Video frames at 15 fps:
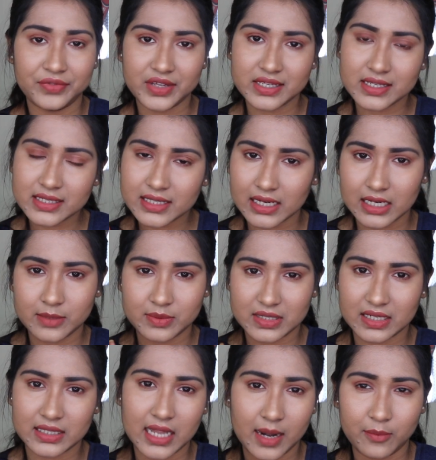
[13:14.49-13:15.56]
this is the
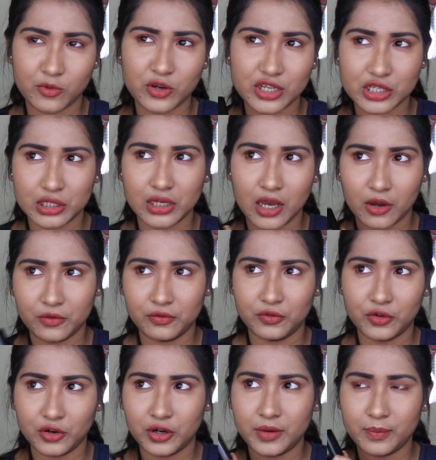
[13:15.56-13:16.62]
lipstick that I'm reaching out
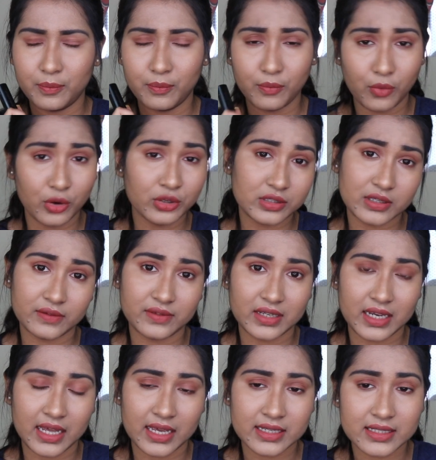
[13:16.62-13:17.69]
for most of the
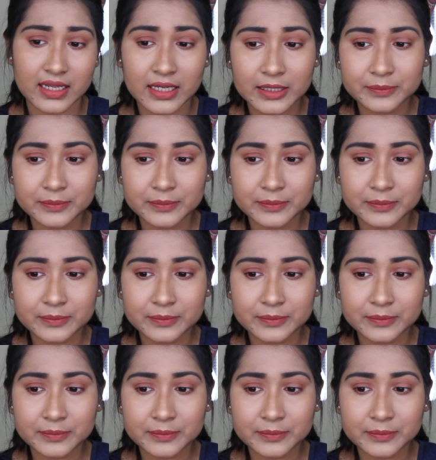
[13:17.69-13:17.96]
days.